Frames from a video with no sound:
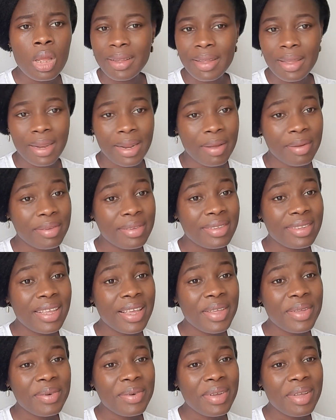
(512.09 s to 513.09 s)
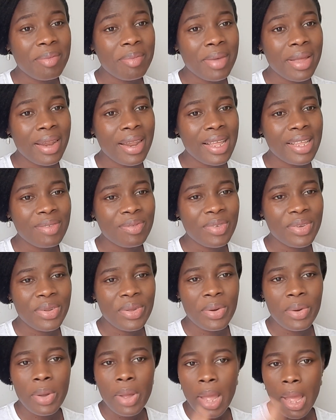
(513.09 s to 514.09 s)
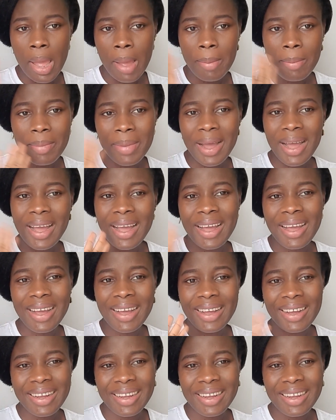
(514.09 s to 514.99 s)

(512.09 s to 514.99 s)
And I'll see you in my next video. Bye.